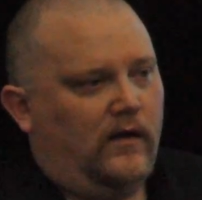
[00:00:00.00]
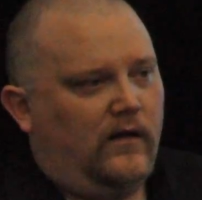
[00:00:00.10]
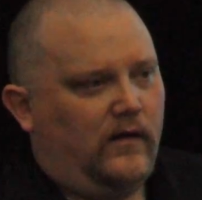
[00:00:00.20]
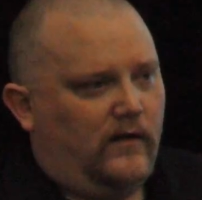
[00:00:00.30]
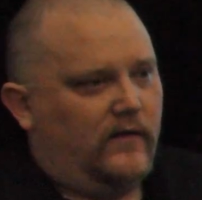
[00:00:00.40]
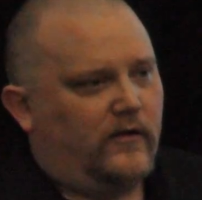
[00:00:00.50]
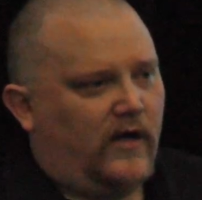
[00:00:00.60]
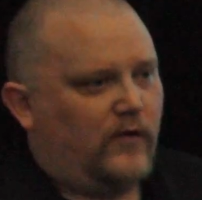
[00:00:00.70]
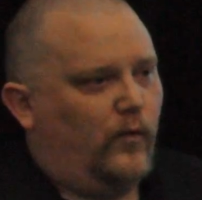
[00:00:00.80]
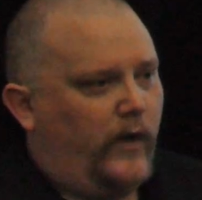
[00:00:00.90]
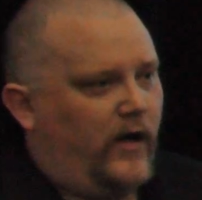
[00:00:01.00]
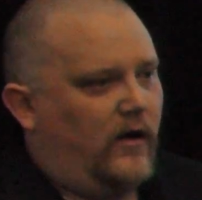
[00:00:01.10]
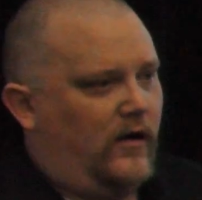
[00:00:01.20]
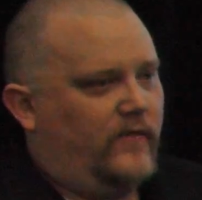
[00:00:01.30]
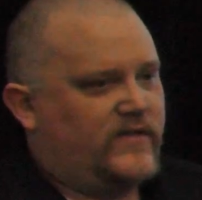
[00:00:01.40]
aware
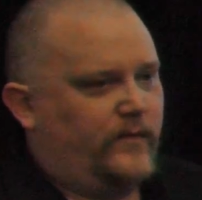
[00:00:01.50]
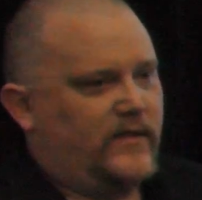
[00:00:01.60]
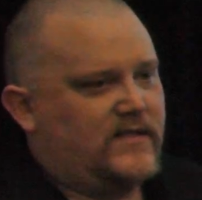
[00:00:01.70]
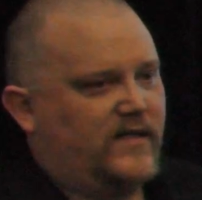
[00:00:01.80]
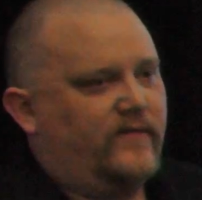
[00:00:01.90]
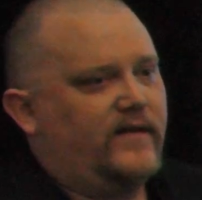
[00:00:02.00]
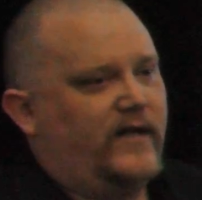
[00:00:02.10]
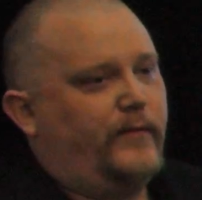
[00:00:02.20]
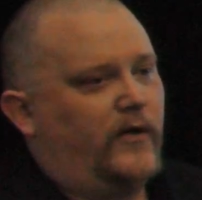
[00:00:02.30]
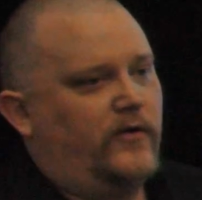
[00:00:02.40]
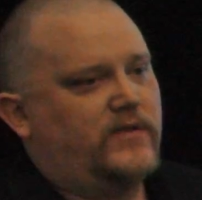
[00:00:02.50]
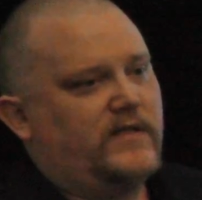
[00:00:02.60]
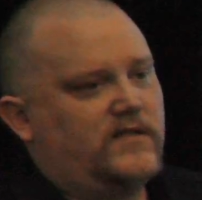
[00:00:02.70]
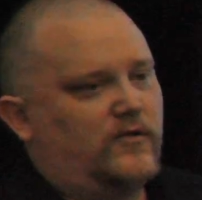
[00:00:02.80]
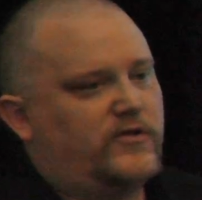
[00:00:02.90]
of some of the stuff that they post
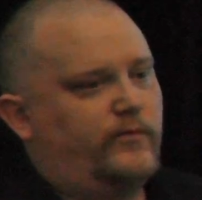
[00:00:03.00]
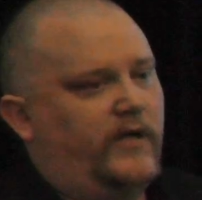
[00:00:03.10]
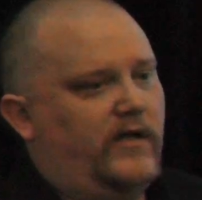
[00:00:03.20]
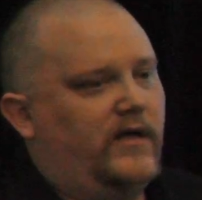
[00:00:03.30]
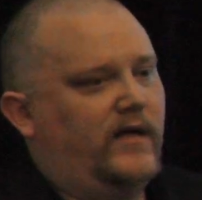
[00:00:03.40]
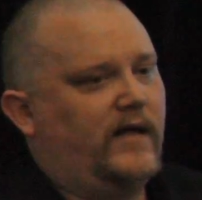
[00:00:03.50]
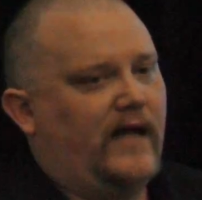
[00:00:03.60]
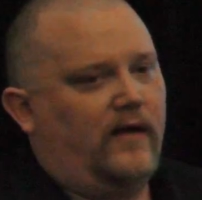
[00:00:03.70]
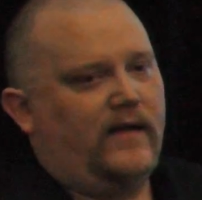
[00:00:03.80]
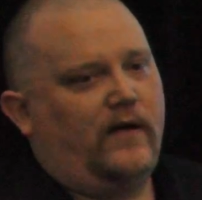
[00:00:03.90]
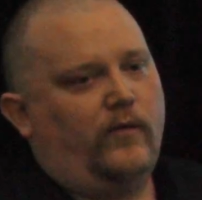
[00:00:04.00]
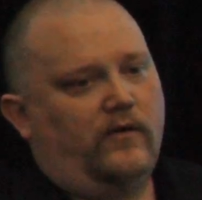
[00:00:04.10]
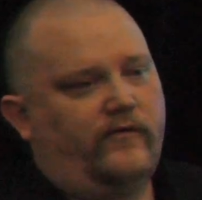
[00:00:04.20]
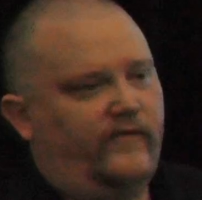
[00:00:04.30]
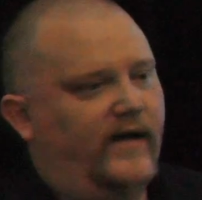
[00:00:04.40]
in social media and how that will
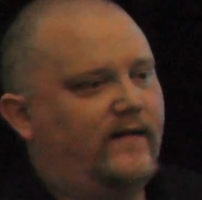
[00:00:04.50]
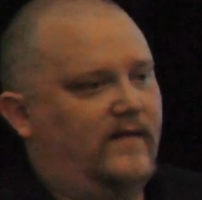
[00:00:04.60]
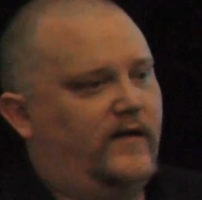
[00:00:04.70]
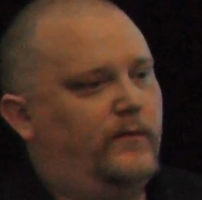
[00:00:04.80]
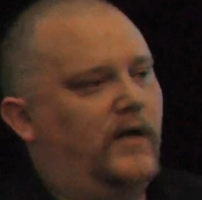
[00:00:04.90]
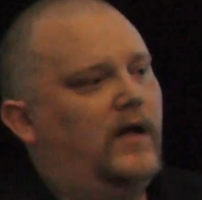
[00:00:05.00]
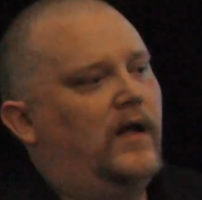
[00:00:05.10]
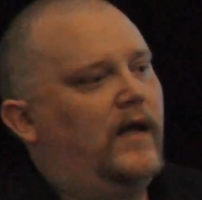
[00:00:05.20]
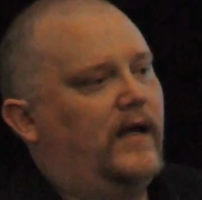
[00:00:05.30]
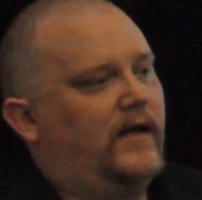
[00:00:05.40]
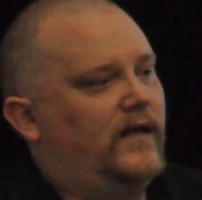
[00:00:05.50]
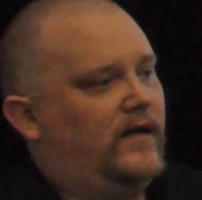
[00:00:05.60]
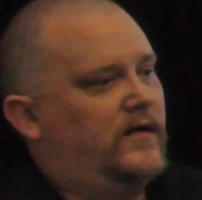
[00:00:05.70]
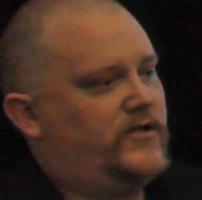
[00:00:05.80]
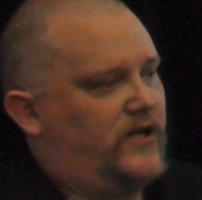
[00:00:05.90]
affect them in
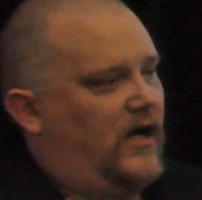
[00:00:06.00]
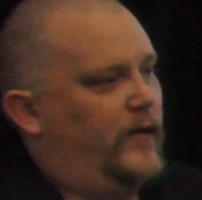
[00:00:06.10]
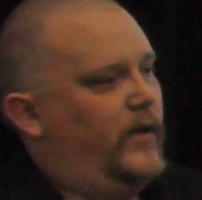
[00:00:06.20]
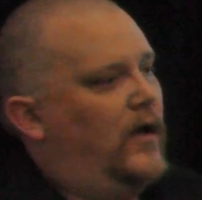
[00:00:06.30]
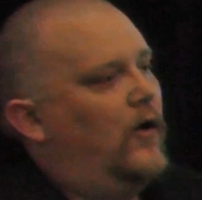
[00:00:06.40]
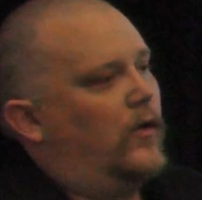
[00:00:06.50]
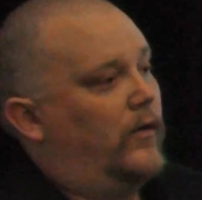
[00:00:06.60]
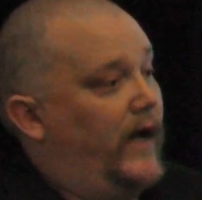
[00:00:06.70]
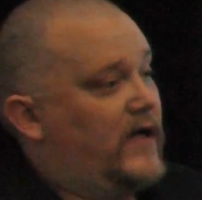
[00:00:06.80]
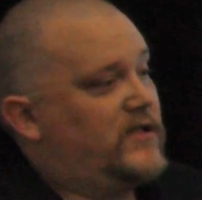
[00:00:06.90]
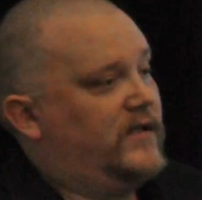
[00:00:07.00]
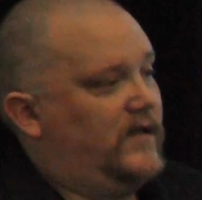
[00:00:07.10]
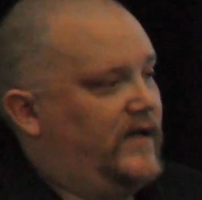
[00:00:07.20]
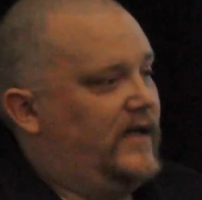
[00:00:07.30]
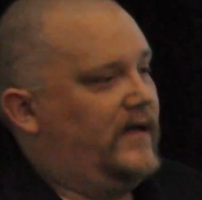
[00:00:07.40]
getting a job or actually
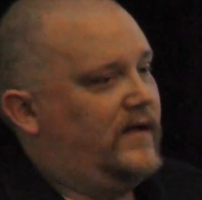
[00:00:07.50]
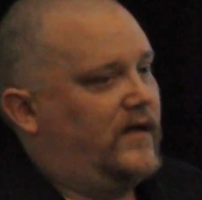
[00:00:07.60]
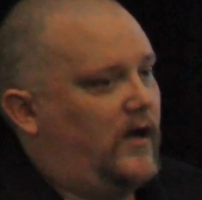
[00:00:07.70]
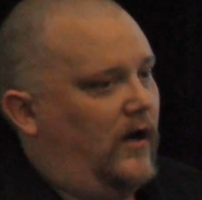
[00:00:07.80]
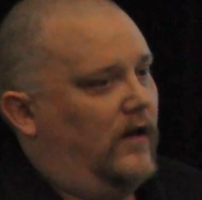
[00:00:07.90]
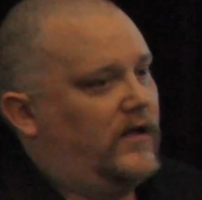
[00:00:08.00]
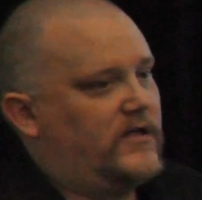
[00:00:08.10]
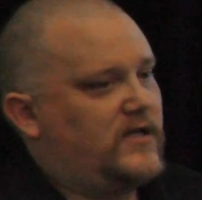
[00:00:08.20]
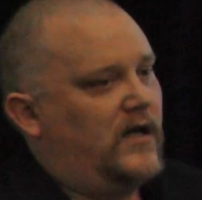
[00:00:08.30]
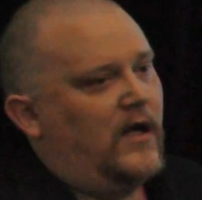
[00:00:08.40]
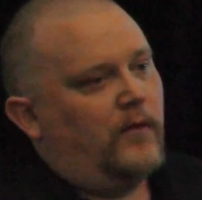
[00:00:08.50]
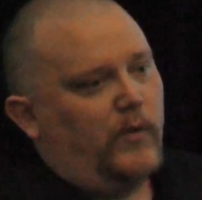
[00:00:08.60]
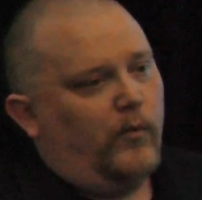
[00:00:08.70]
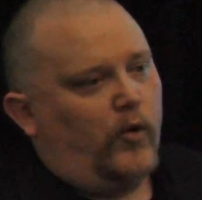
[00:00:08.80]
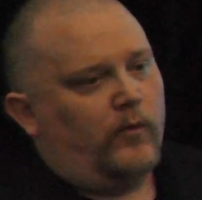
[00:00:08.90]
getting into college.
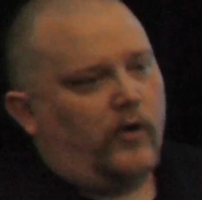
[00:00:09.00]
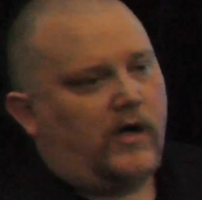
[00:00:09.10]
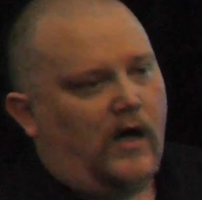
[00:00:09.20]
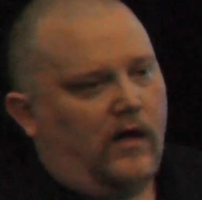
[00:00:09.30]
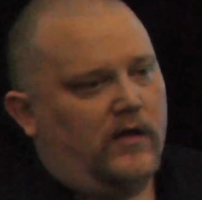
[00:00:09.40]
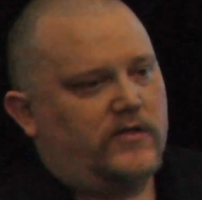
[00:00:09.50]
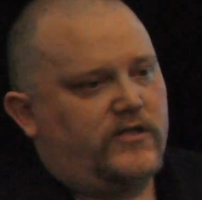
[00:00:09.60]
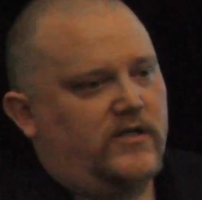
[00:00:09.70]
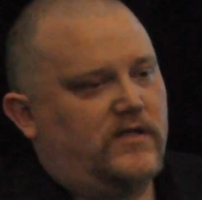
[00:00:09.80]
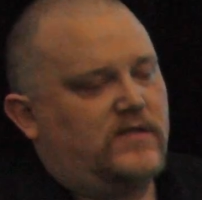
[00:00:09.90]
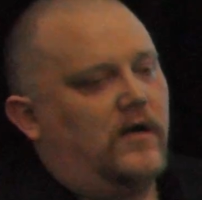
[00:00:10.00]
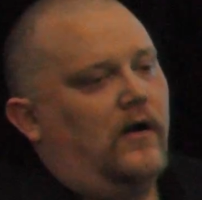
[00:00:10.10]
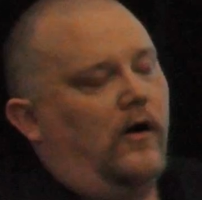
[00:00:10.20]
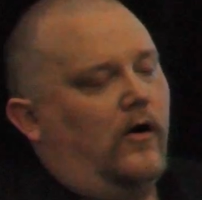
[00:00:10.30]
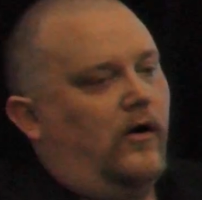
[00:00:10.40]
But more and more colleges
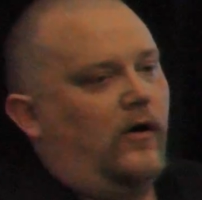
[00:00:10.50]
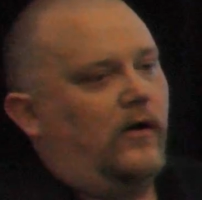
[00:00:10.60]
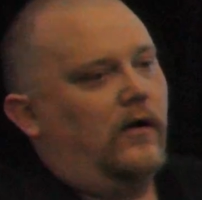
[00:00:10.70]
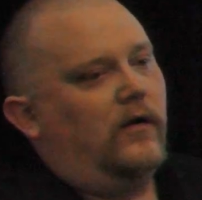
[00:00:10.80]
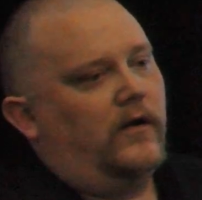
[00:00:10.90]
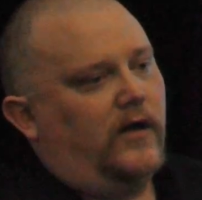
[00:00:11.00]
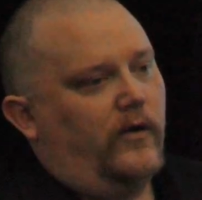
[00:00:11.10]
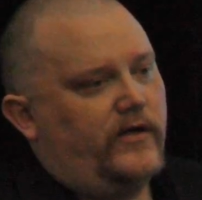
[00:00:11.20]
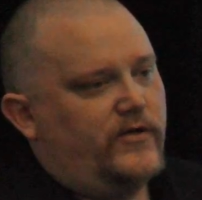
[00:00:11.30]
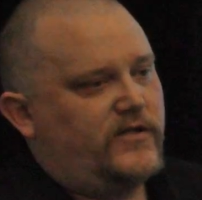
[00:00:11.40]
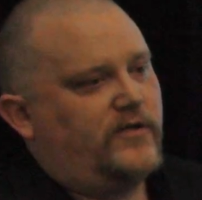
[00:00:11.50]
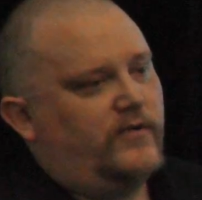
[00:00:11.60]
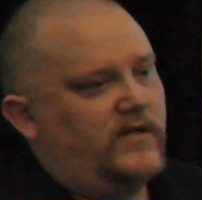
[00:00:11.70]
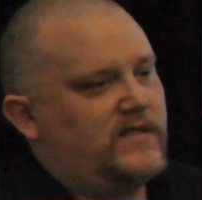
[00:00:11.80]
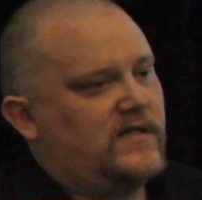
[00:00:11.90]
are going to
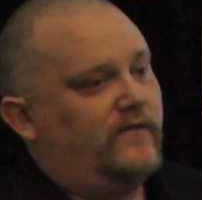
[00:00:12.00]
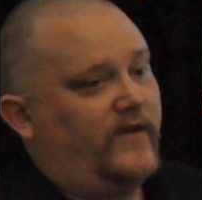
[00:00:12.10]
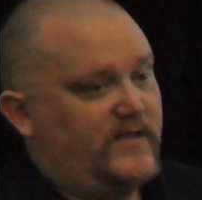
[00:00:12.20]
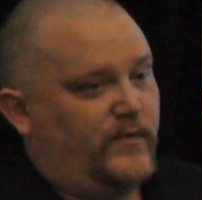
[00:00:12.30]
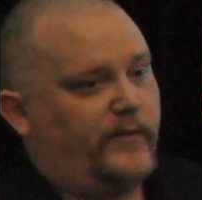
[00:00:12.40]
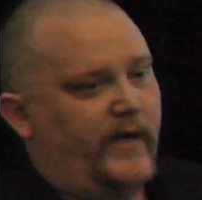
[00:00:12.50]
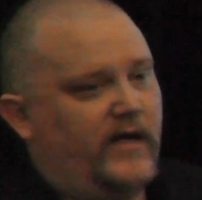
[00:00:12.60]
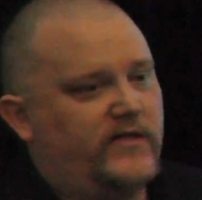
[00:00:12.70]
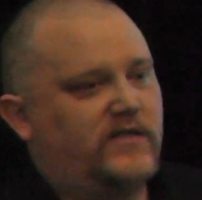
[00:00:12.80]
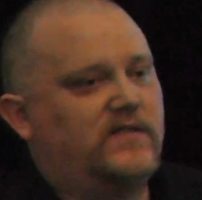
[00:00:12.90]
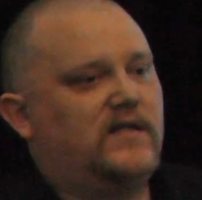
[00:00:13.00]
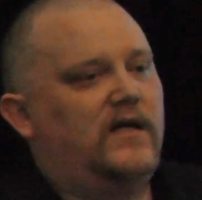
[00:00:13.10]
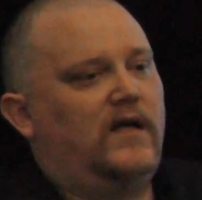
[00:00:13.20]
students' Facebook pages